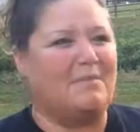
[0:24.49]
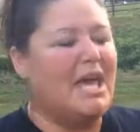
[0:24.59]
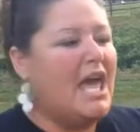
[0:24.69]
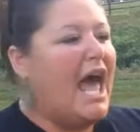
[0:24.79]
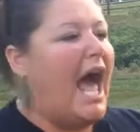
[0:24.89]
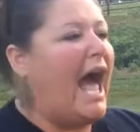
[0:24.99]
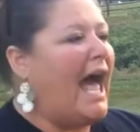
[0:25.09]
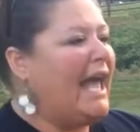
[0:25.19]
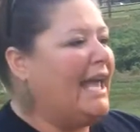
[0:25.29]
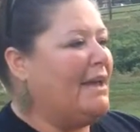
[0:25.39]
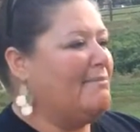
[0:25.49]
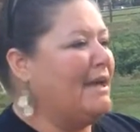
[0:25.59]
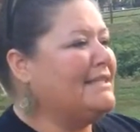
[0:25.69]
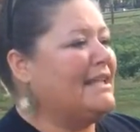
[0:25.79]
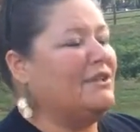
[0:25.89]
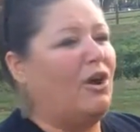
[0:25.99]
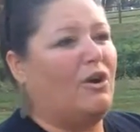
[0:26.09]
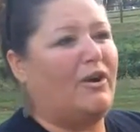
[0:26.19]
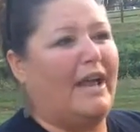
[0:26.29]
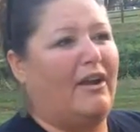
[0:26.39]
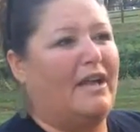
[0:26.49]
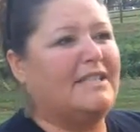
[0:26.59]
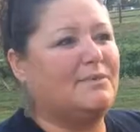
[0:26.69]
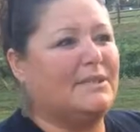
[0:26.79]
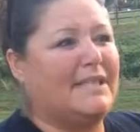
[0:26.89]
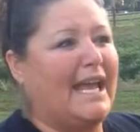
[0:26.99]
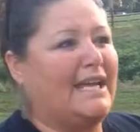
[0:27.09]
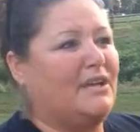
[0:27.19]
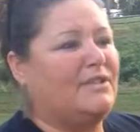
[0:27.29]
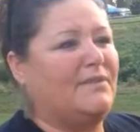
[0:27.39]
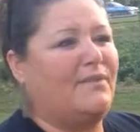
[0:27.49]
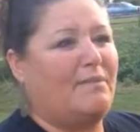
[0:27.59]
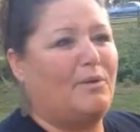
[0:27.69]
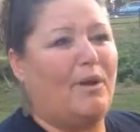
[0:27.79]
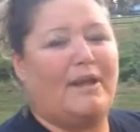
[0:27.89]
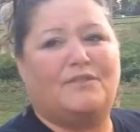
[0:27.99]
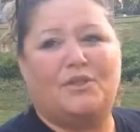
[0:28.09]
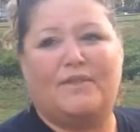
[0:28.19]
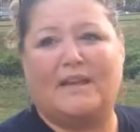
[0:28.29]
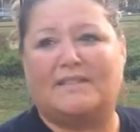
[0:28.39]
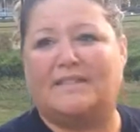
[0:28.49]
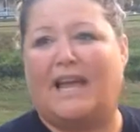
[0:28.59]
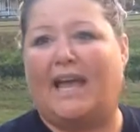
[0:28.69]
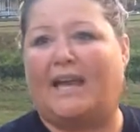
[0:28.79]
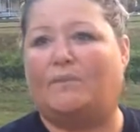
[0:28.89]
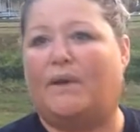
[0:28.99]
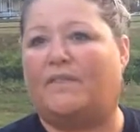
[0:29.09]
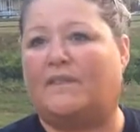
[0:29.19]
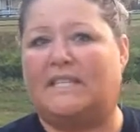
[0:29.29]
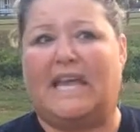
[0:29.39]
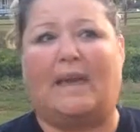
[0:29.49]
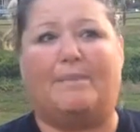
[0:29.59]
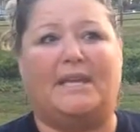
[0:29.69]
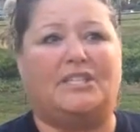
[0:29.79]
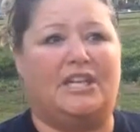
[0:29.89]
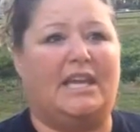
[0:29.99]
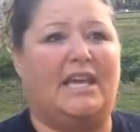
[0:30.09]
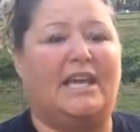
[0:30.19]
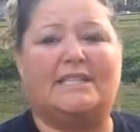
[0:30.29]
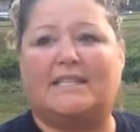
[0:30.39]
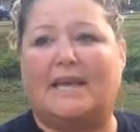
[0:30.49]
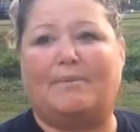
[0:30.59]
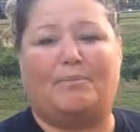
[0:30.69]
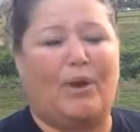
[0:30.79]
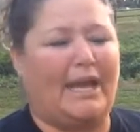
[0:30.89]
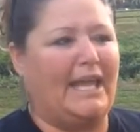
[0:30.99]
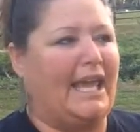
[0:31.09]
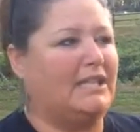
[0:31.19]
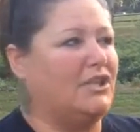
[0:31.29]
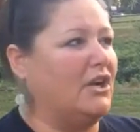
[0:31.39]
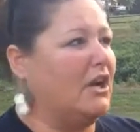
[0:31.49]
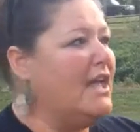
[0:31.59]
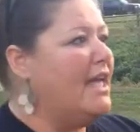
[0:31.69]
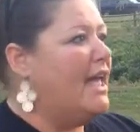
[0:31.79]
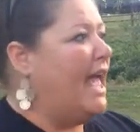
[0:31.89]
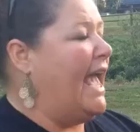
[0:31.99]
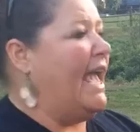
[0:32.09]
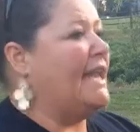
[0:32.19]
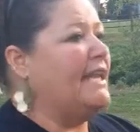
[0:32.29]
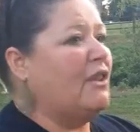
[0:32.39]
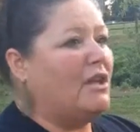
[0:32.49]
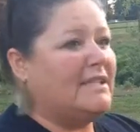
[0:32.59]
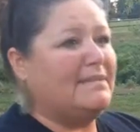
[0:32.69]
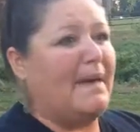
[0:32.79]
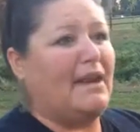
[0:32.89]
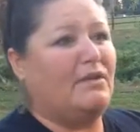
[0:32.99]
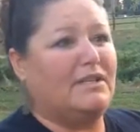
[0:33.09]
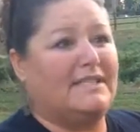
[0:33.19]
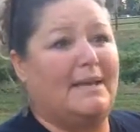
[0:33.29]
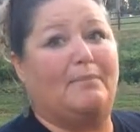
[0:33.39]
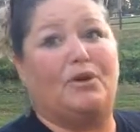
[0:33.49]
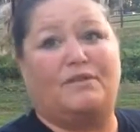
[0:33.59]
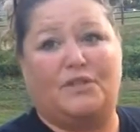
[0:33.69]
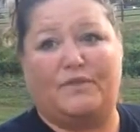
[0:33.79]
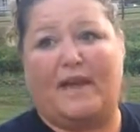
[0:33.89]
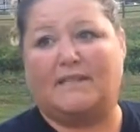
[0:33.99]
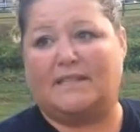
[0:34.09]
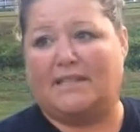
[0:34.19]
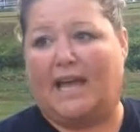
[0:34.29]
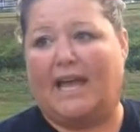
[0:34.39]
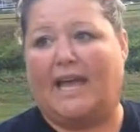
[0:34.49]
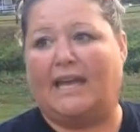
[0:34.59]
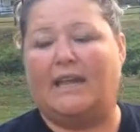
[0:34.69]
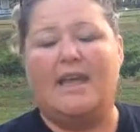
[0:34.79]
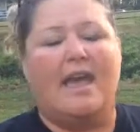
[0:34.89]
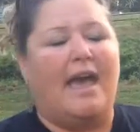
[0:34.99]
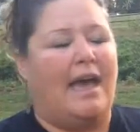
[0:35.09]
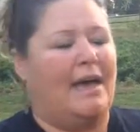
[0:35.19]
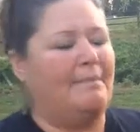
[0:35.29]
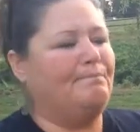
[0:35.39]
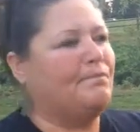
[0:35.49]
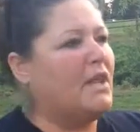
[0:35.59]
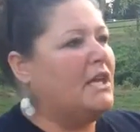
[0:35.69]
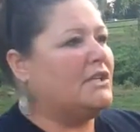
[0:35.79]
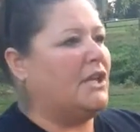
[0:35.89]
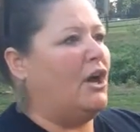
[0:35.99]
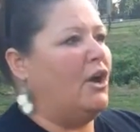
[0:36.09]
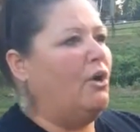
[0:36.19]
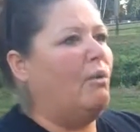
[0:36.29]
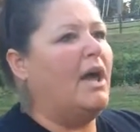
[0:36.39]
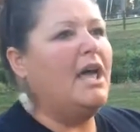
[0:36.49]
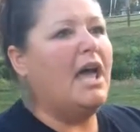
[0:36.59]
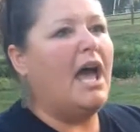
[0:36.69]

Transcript: Um, I, my son Carter Harris was diagnosed in February of 2009 with DIPG. It's a type of brain cancer, and he lost his battle in December of 2009. Um, so